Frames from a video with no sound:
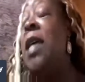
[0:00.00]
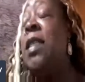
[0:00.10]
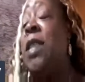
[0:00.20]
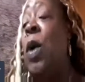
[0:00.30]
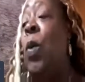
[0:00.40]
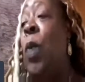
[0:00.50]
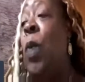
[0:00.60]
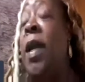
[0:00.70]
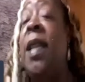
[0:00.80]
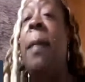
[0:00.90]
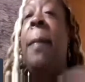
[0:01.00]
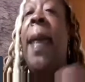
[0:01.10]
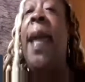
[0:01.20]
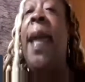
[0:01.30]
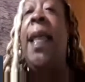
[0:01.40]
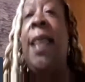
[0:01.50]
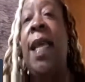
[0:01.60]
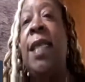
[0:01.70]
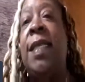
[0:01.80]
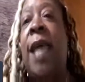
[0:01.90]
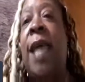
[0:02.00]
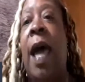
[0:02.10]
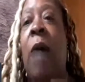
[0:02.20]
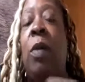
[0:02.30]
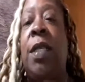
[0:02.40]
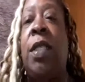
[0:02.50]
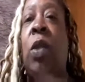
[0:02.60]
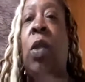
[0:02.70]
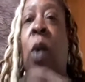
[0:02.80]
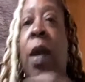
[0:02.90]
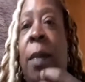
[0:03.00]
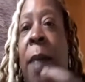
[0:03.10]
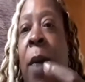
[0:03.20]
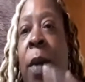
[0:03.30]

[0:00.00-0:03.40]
So one of the main things that I was talking about